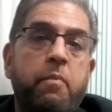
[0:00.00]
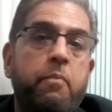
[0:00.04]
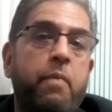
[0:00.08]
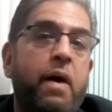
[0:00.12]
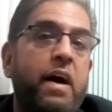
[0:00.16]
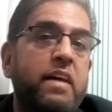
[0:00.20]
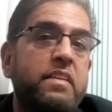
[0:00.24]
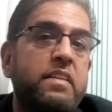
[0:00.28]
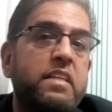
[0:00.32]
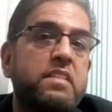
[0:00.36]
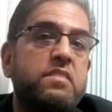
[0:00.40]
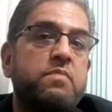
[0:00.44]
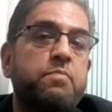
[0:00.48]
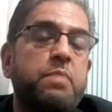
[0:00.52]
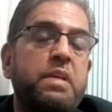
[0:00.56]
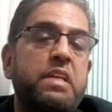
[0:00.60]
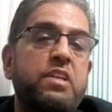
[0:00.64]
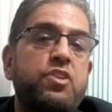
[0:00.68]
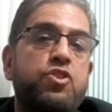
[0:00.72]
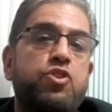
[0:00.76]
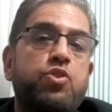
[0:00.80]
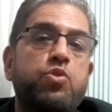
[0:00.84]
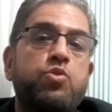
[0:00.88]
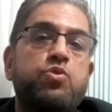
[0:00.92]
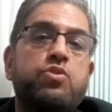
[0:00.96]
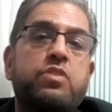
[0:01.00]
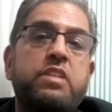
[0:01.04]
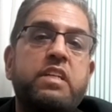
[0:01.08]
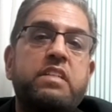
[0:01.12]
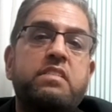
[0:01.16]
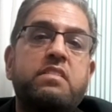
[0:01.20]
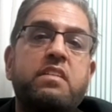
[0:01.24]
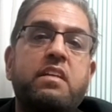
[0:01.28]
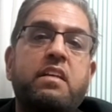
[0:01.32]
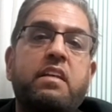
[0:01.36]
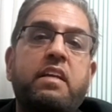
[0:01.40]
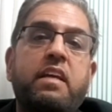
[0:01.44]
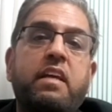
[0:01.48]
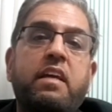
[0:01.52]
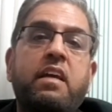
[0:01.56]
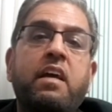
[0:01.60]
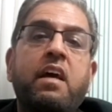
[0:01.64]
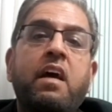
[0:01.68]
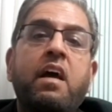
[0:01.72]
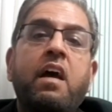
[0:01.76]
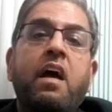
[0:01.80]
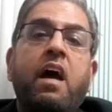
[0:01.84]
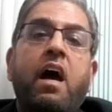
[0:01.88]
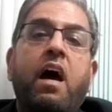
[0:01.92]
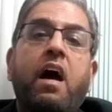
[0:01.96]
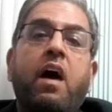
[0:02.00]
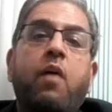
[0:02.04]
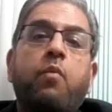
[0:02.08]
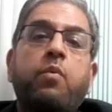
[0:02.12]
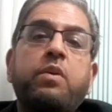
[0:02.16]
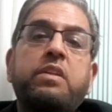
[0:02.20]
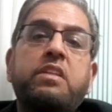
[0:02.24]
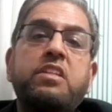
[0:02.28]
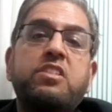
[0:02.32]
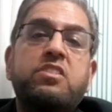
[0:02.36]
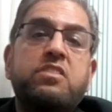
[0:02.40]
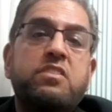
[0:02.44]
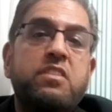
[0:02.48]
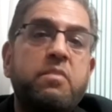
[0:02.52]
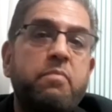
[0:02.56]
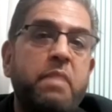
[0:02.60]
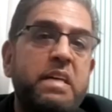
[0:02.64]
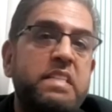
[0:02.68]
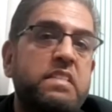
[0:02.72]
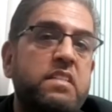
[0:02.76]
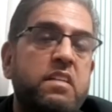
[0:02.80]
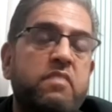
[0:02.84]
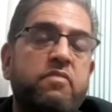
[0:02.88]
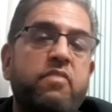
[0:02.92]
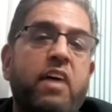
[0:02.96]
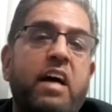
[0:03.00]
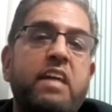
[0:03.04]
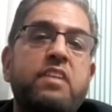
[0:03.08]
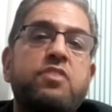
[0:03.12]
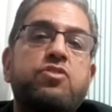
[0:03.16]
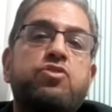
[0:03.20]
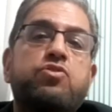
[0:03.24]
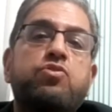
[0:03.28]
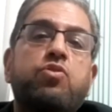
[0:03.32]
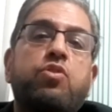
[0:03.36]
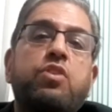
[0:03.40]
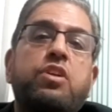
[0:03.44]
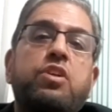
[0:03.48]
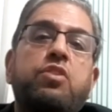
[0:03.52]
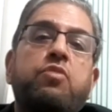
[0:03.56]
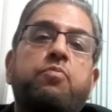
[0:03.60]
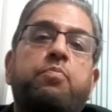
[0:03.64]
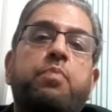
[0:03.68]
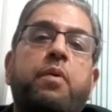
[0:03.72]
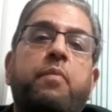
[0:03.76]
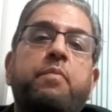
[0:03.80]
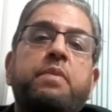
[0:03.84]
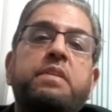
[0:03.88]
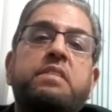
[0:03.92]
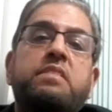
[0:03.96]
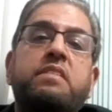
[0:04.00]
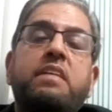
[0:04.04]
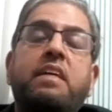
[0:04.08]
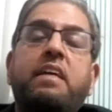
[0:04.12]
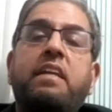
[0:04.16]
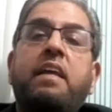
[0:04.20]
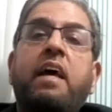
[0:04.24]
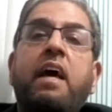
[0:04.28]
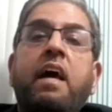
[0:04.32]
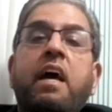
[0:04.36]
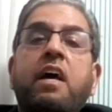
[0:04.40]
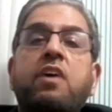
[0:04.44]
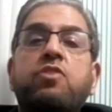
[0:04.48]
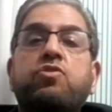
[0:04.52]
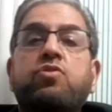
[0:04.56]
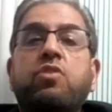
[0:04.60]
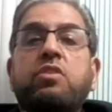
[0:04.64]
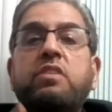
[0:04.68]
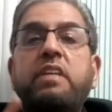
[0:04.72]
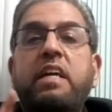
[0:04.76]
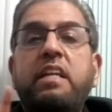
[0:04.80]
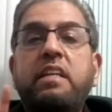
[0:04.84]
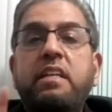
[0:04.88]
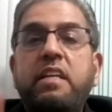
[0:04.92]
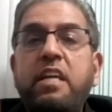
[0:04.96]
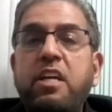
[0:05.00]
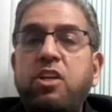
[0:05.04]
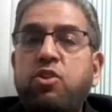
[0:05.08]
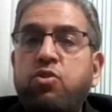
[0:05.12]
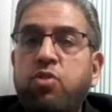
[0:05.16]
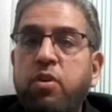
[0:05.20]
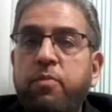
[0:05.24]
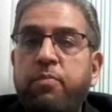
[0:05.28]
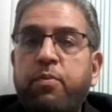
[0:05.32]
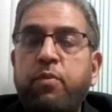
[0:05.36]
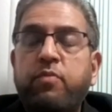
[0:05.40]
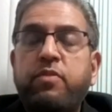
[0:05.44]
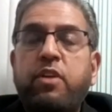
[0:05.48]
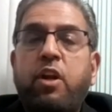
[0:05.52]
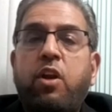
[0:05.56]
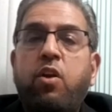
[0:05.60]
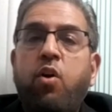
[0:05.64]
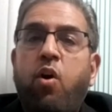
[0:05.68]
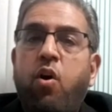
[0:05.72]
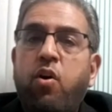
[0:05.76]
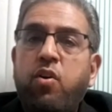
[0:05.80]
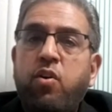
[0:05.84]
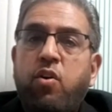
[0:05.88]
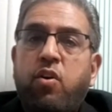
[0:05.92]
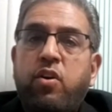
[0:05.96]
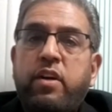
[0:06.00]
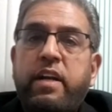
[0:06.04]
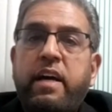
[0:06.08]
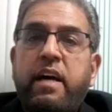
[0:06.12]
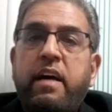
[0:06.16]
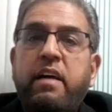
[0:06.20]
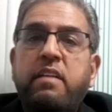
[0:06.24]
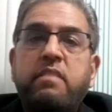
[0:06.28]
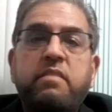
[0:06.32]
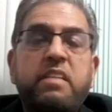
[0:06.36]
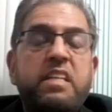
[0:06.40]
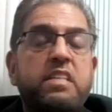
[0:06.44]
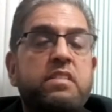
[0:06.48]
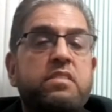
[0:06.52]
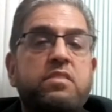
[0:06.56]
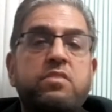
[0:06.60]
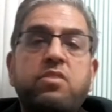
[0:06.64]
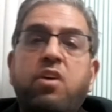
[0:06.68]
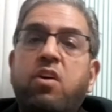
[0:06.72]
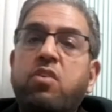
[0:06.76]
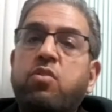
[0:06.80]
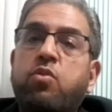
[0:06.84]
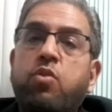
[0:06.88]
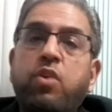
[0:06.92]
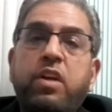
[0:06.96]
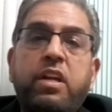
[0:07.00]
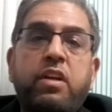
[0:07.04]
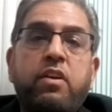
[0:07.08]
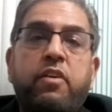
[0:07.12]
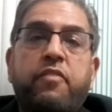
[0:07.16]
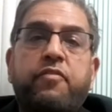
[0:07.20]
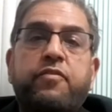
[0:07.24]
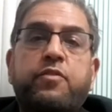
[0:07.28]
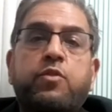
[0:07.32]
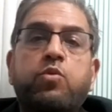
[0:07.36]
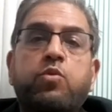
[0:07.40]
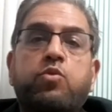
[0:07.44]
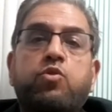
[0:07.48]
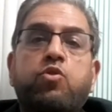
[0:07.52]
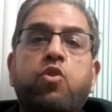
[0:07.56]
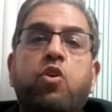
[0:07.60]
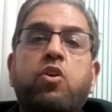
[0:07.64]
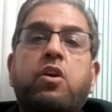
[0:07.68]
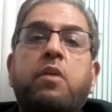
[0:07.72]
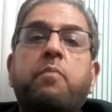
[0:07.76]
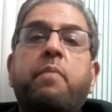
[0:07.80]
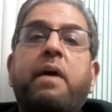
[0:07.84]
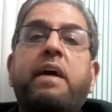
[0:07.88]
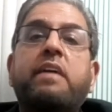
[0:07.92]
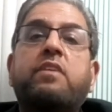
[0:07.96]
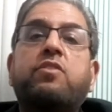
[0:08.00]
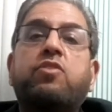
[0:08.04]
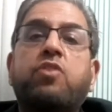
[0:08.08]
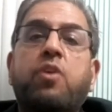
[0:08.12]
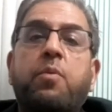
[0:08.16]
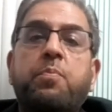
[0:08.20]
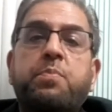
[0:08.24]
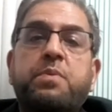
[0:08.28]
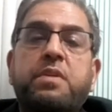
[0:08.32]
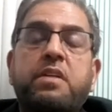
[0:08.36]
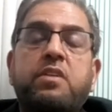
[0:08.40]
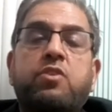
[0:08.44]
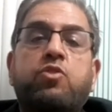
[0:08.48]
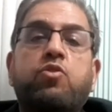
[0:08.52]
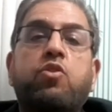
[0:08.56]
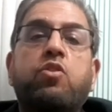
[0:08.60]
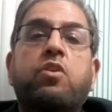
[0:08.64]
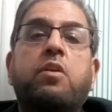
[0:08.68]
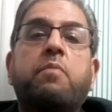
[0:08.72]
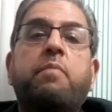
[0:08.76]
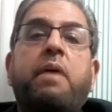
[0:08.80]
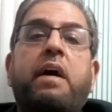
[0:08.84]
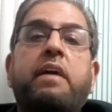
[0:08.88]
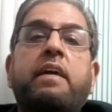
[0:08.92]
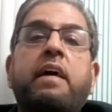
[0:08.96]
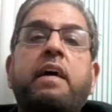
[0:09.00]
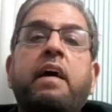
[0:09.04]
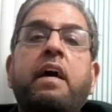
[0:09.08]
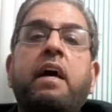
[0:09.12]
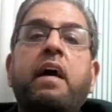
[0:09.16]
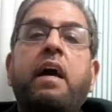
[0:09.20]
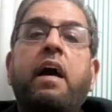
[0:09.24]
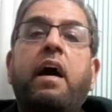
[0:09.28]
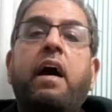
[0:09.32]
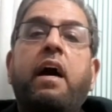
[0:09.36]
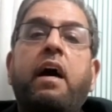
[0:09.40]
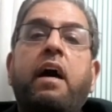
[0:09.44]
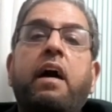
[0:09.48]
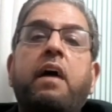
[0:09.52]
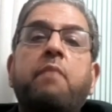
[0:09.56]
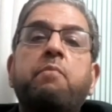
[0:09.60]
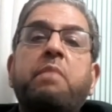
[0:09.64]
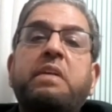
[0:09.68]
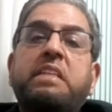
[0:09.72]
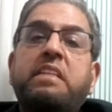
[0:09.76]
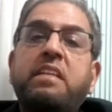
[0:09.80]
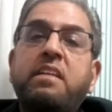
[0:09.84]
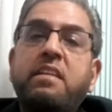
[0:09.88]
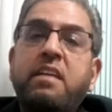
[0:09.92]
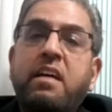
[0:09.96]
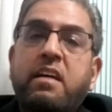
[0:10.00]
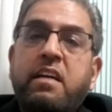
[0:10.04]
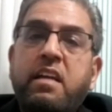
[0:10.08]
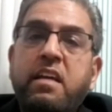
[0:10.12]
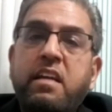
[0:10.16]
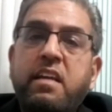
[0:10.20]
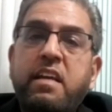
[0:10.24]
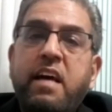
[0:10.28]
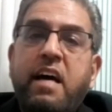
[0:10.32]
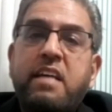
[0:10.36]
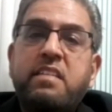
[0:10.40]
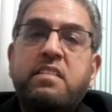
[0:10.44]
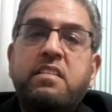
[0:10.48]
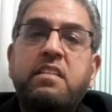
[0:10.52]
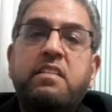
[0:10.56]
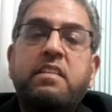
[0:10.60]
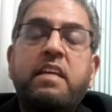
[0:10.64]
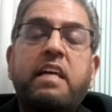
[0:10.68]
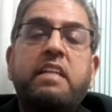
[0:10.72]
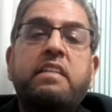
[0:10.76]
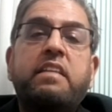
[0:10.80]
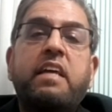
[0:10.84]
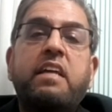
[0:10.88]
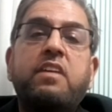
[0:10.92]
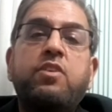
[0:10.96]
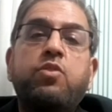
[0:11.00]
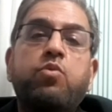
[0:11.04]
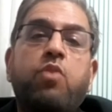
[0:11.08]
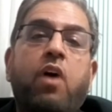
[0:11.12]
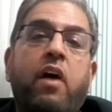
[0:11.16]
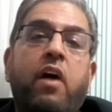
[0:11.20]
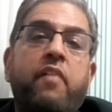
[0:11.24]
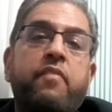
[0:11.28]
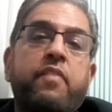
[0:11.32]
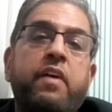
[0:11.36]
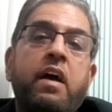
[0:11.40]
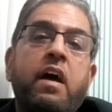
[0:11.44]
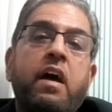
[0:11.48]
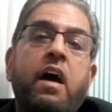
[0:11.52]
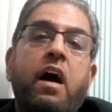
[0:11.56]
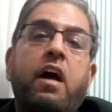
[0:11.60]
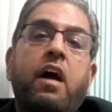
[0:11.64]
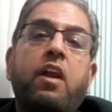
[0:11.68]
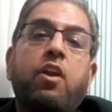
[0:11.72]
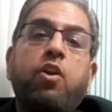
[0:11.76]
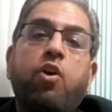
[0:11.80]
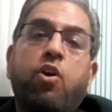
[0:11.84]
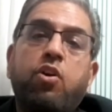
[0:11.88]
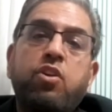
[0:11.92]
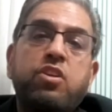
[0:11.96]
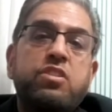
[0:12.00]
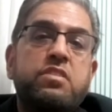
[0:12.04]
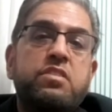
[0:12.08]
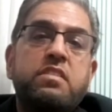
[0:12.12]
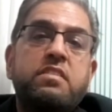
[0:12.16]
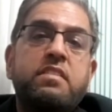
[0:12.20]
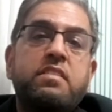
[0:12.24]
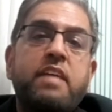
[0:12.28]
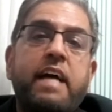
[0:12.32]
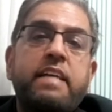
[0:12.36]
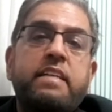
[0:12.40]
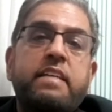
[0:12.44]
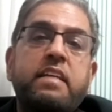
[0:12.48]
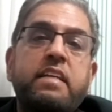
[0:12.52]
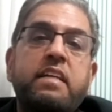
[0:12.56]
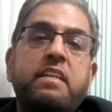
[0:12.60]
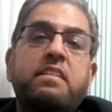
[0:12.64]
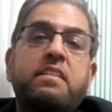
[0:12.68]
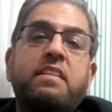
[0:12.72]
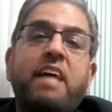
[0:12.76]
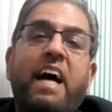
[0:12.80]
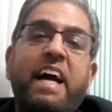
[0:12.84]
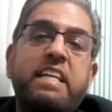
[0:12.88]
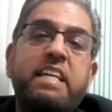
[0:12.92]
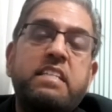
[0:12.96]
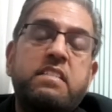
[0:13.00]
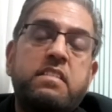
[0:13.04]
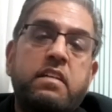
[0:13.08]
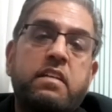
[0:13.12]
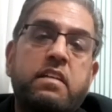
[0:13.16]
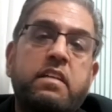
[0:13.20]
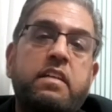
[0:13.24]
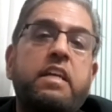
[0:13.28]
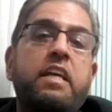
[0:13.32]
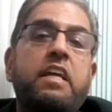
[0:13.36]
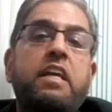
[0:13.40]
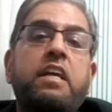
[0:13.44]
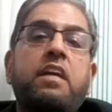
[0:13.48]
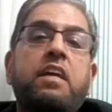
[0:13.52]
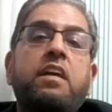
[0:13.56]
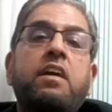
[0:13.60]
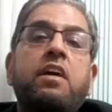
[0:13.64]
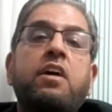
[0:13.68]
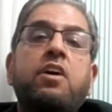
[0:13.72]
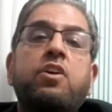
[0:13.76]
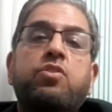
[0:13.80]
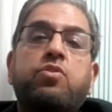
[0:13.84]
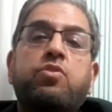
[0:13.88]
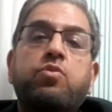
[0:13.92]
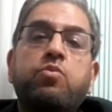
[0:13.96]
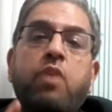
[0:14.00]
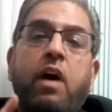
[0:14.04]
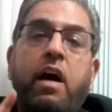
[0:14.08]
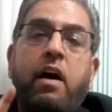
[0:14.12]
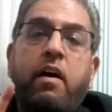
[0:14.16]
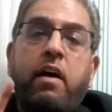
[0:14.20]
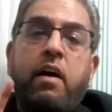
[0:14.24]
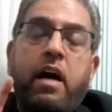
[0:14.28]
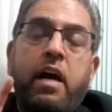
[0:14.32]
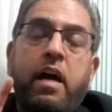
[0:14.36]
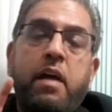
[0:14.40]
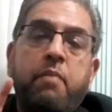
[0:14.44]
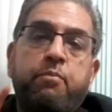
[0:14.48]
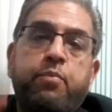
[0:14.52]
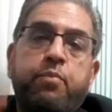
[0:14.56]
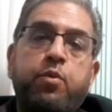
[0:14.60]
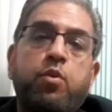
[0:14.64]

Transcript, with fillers: There's been issues recently uh, with this domestic violence story you've probably seen. So they need to improve the law and order. It's not good enough to talk about corruption, talk about uh, Medina ki riyasat, and then you have a hmm. lawless society. That is the key to uh, improve.